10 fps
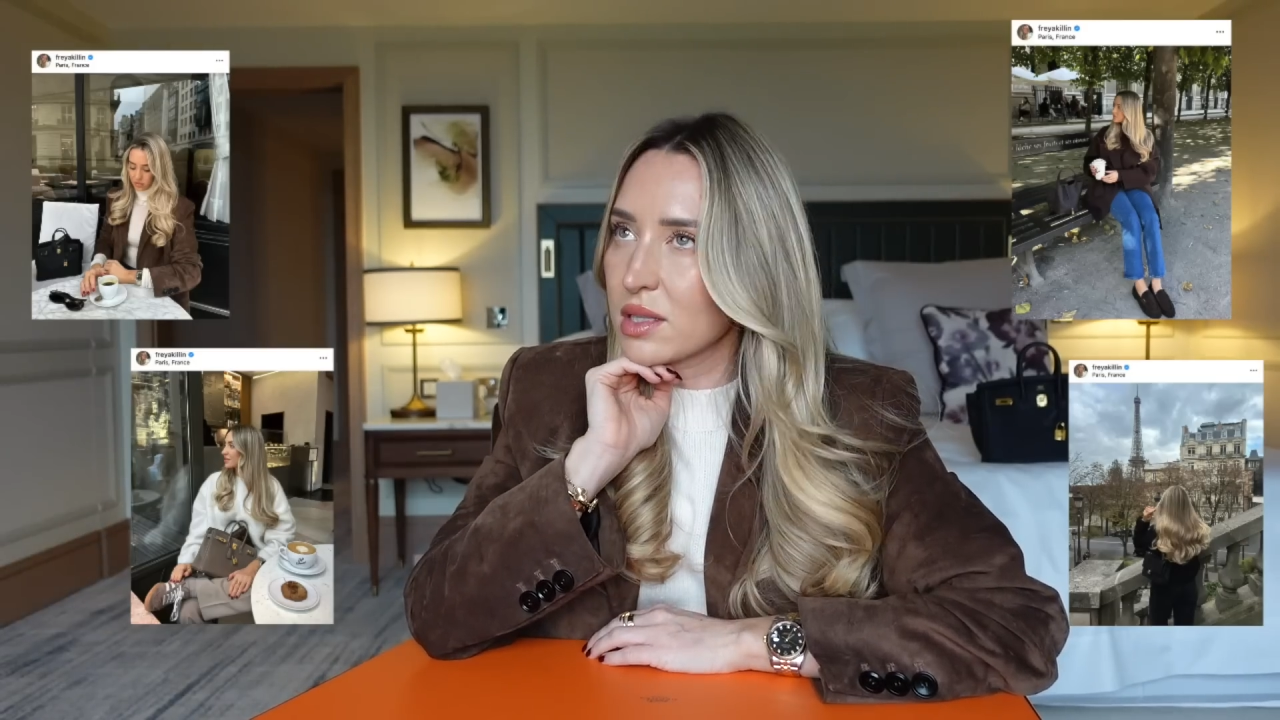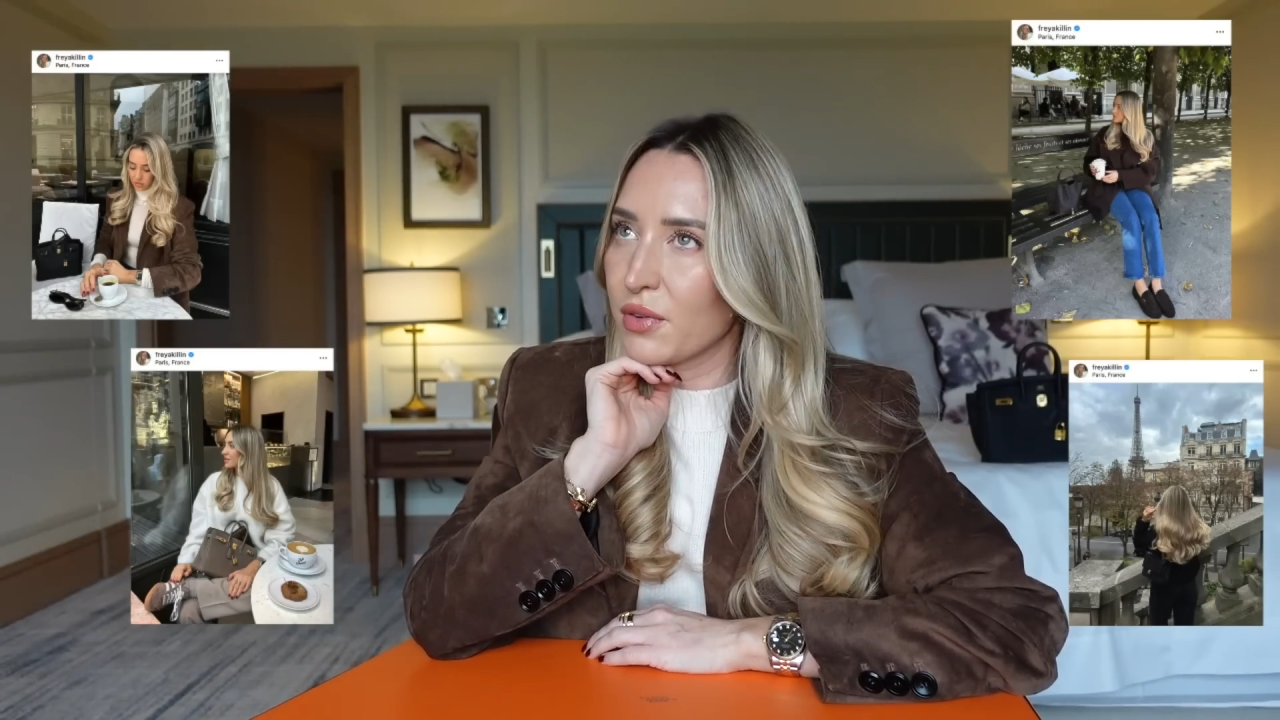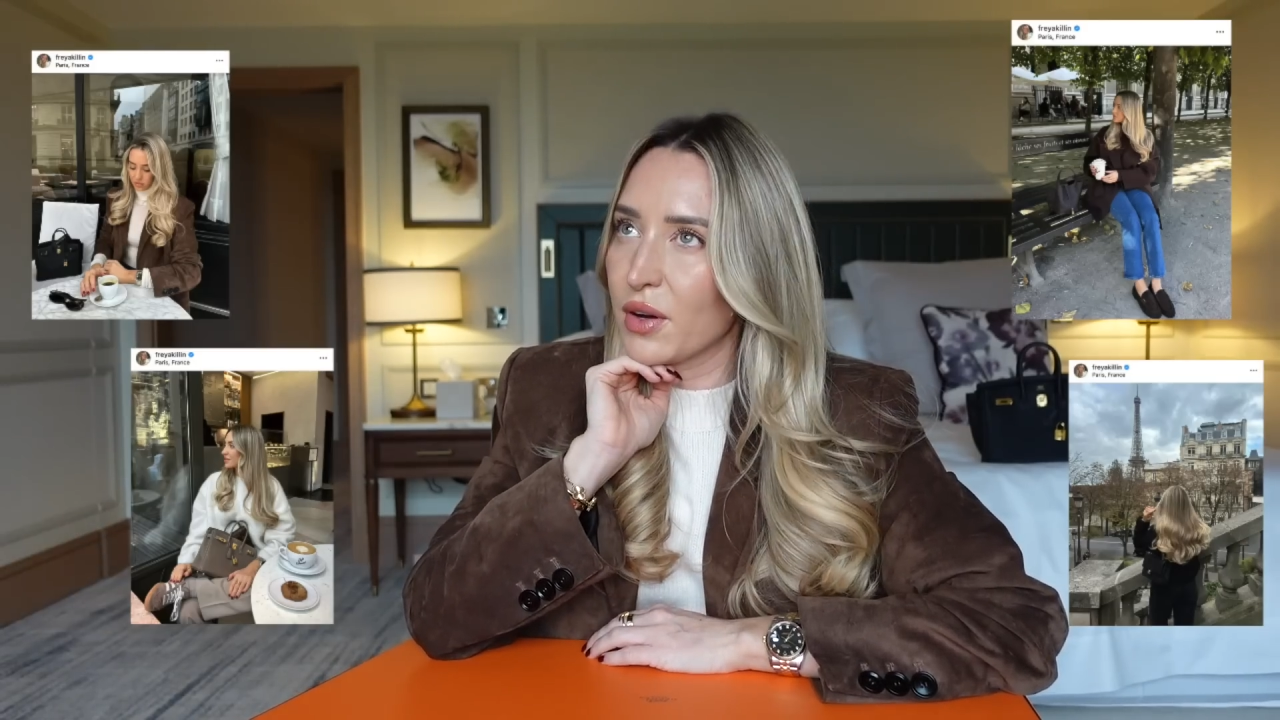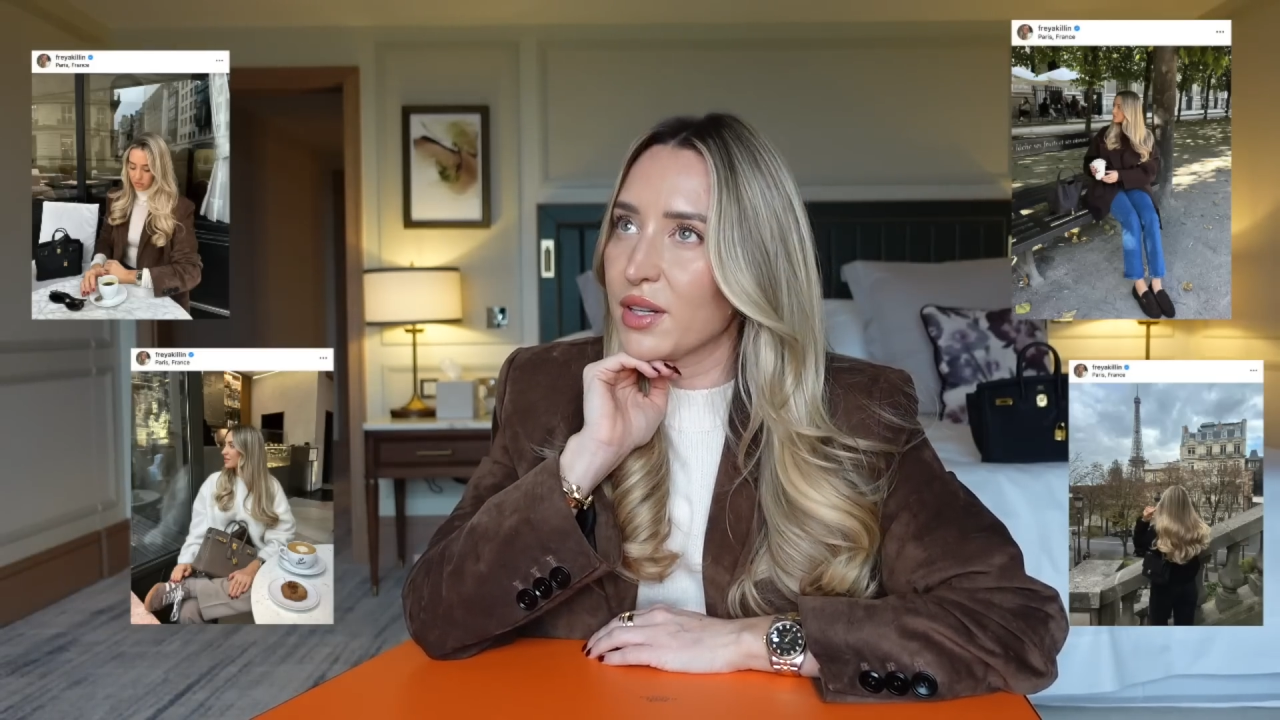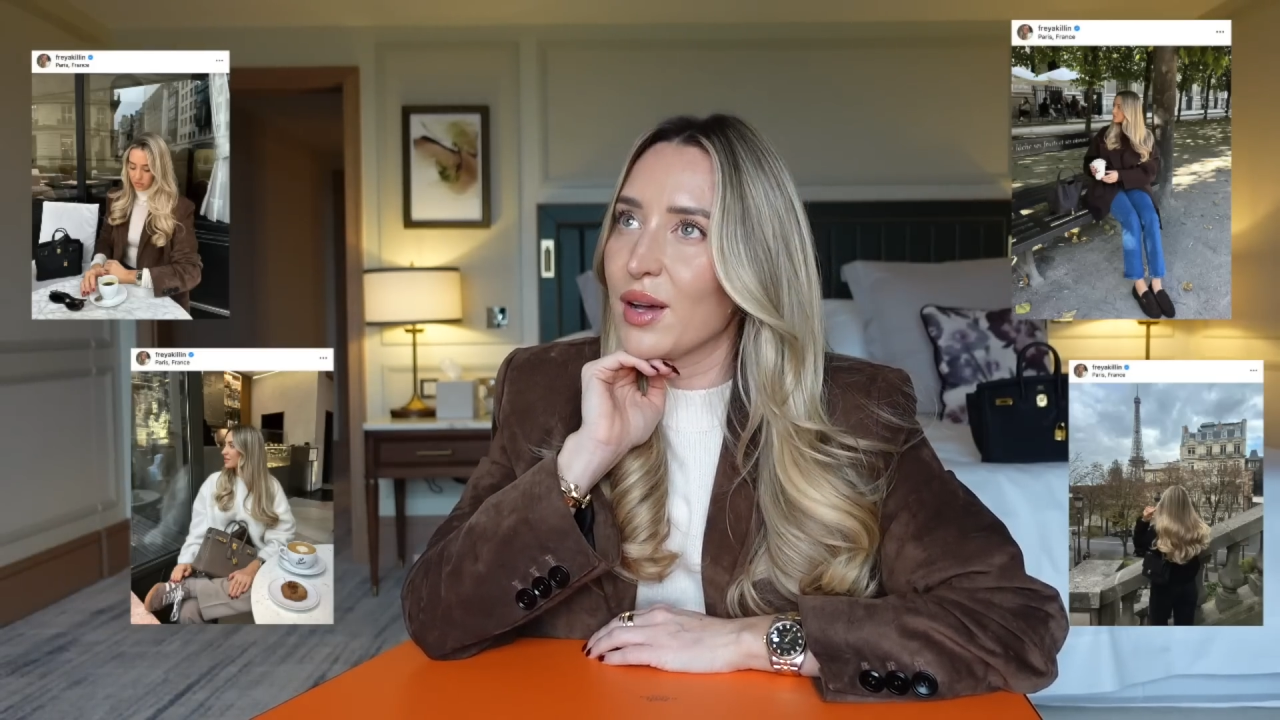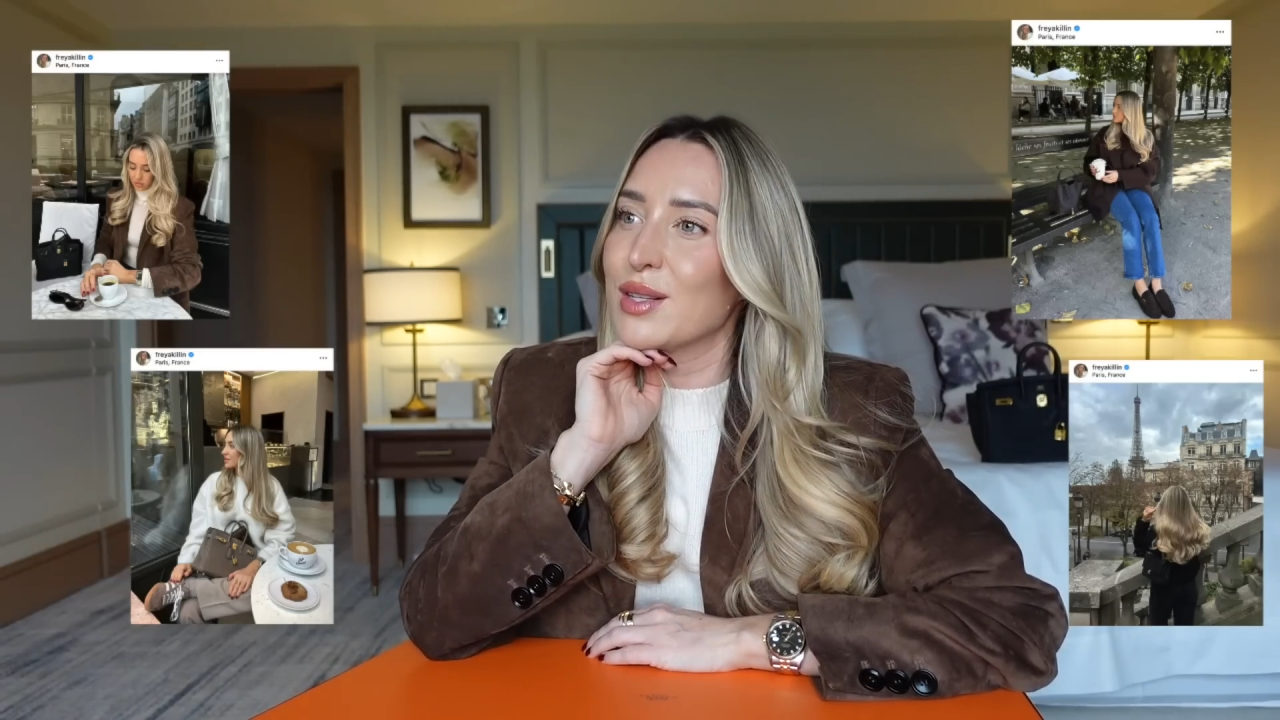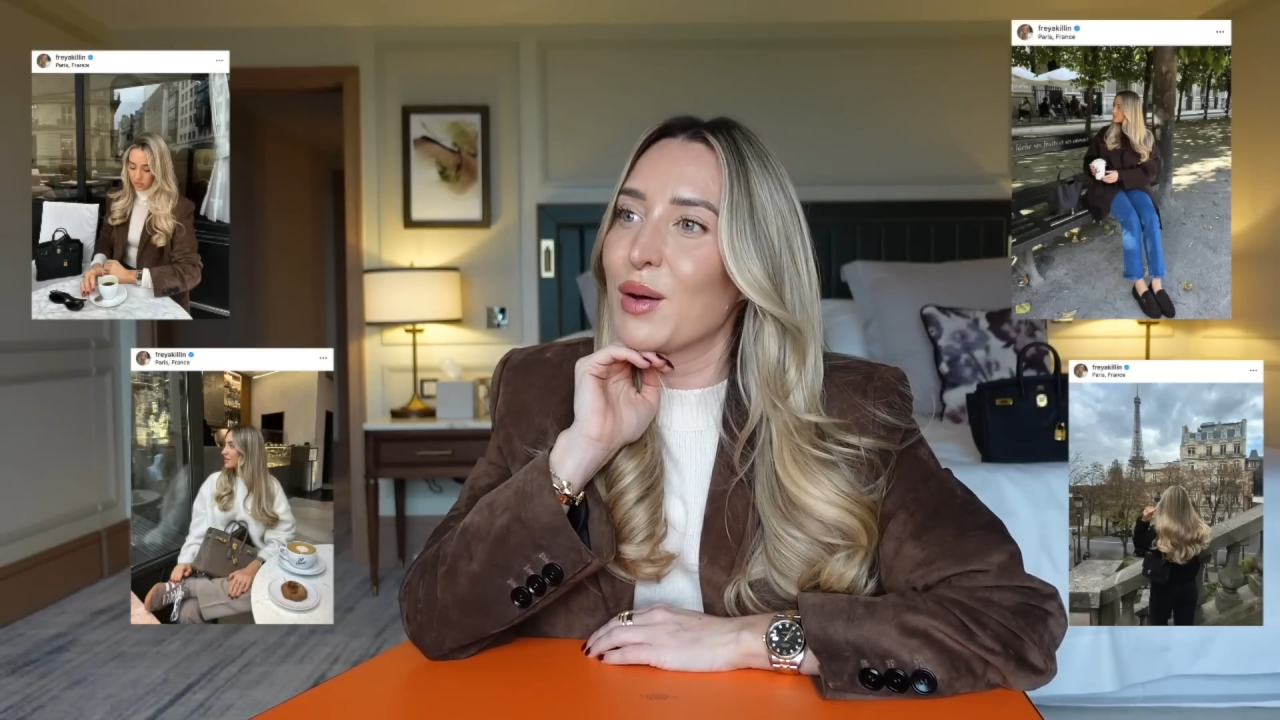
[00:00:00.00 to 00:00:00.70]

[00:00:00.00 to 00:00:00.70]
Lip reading: of photos